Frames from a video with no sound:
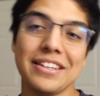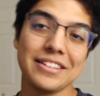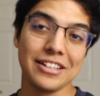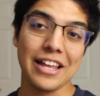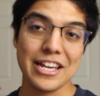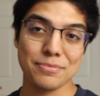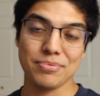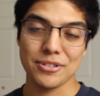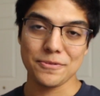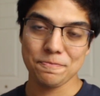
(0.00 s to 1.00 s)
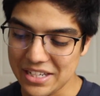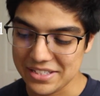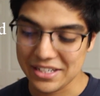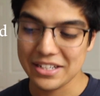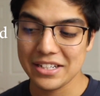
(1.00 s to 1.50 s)
think the last pro
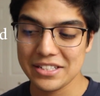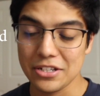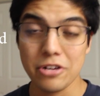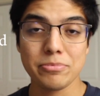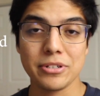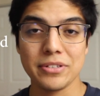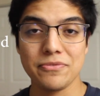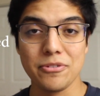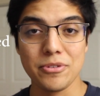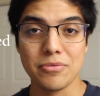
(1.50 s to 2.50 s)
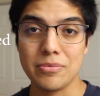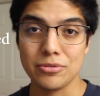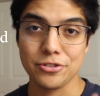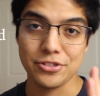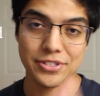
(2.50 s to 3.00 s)
is that it is an upgrade from the
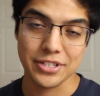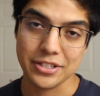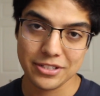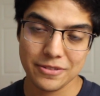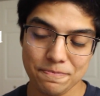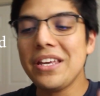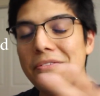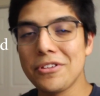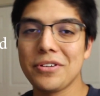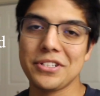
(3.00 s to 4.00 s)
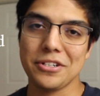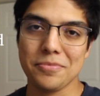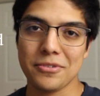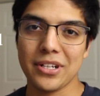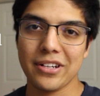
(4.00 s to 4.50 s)
Revolution 6. Even though it's an
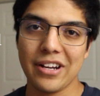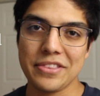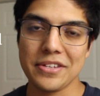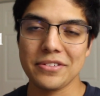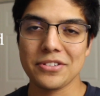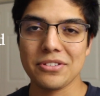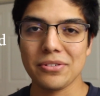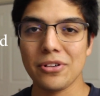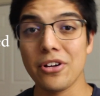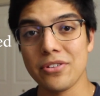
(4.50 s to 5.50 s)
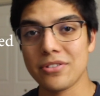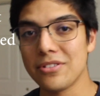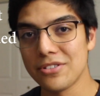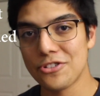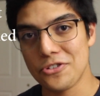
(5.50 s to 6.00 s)
upgrade, I think there's still
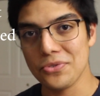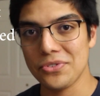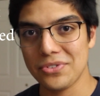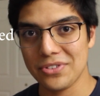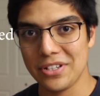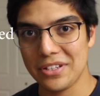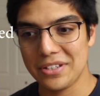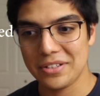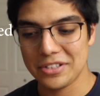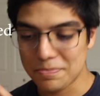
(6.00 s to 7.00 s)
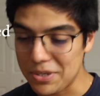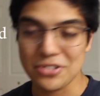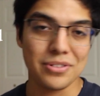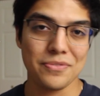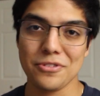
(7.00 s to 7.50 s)
other shoes,
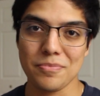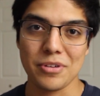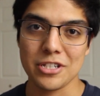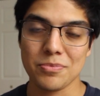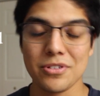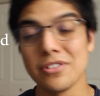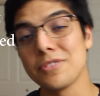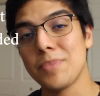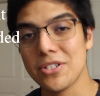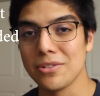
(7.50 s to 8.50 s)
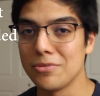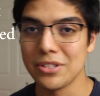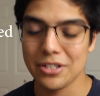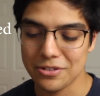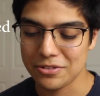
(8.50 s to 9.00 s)
especially for the price point, especially
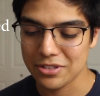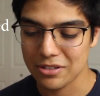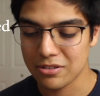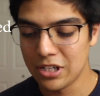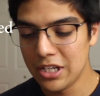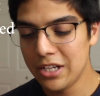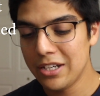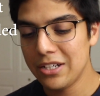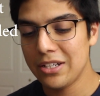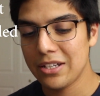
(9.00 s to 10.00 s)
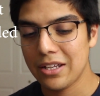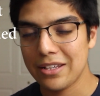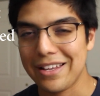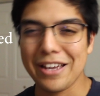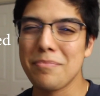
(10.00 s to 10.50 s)
when they go on sale,
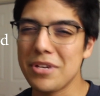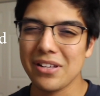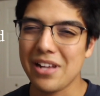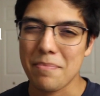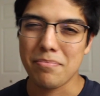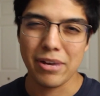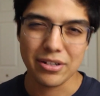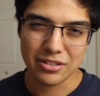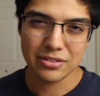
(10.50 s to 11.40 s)
that can be a lot better.